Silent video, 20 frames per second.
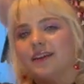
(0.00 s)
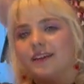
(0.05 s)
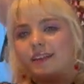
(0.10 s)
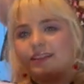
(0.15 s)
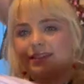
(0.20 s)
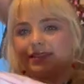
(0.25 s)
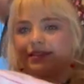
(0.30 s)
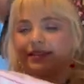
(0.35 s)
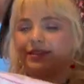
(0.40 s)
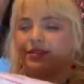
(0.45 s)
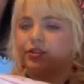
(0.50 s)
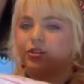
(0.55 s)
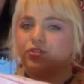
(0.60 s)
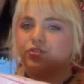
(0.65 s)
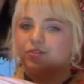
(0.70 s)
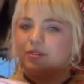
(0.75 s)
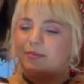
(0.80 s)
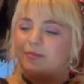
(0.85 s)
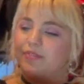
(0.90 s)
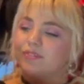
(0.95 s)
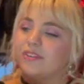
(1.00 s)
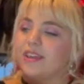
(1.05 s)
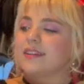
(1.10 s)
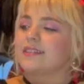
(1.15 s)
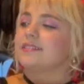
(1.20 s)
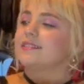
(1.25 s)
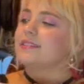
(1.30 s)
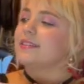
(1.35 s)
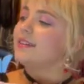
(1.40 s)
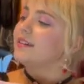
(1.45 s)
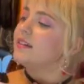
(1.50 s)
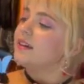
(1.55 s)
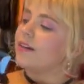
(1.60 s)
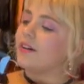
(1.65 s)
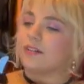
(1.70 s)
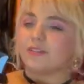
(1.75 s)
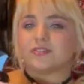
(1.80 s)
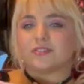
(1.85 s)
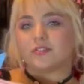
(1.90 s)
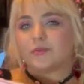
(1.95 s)
this is Dream Fantasy,
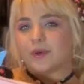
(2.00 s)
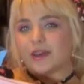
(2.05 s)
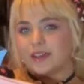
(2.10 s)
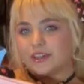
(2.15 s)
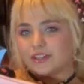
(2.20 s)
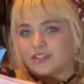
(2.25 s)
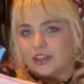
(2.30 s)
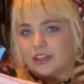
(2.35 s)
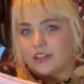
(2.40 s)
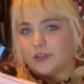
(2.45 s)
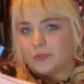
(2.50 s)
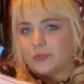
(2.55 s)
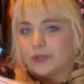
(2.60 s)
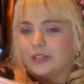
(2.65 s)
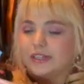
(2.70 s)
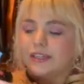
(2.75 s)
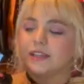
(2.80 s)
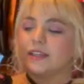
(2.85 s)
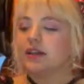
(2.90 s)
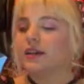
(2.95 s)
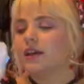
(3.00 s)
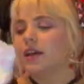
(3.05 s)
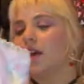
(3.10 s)
also by Angelic Pretty.